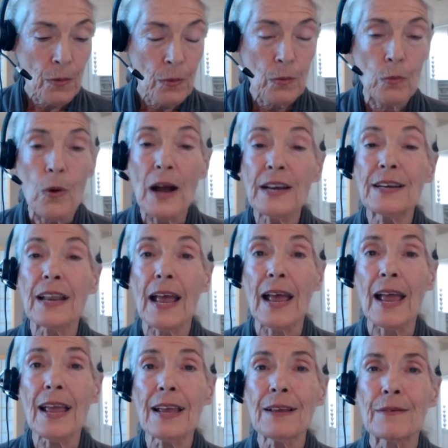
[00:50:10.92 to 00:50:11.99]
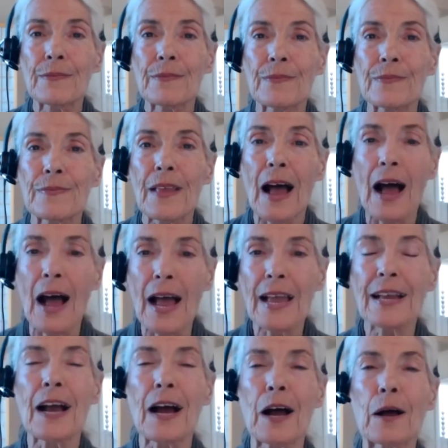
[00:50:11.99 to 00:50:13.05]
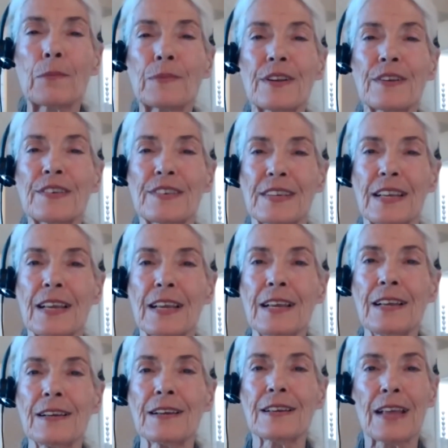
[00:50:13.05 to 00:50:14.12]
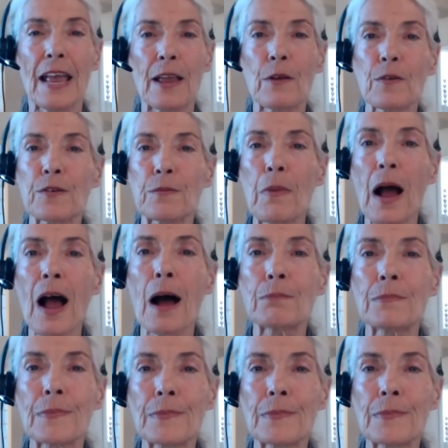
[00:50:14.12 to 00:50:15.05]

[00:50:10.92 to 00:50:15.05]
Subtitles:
One day, I come to see Gail's mom.